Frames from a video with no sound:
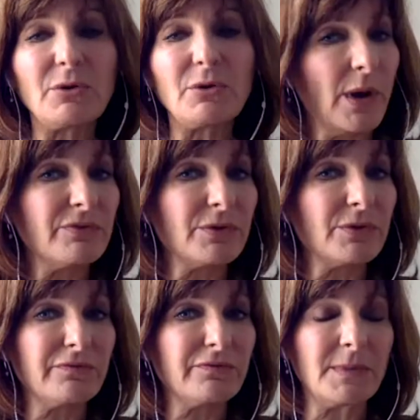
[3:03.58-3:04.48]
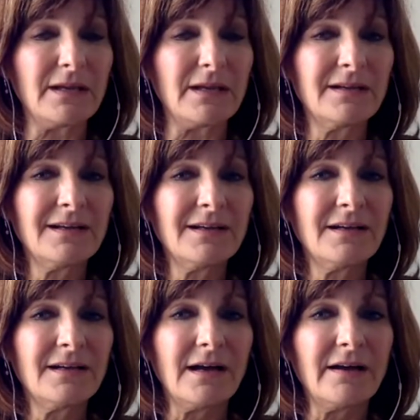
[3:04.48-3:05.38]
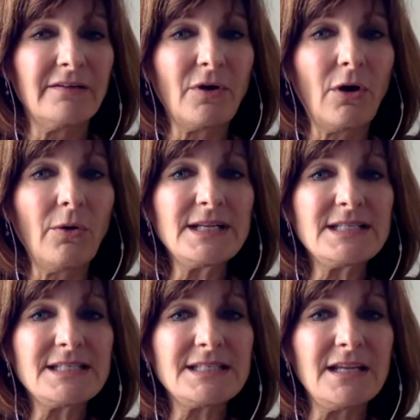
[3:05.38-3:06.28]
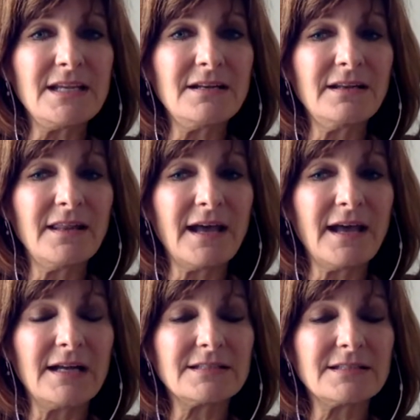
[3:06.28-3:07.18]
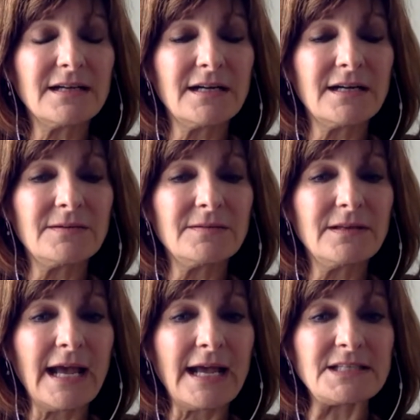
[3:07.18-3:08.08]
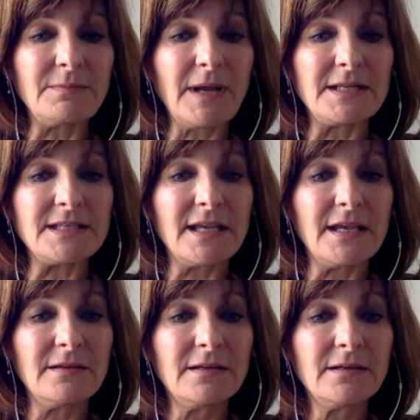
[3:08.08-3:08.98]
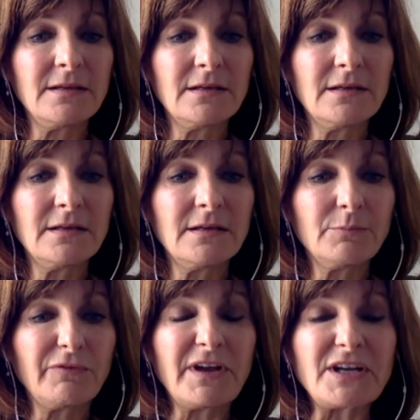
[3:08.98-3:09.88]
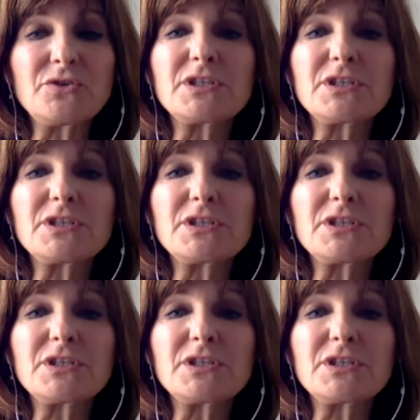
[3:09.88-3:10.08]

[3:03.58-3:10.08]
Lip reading: wavered for me. I've always seen that as a professional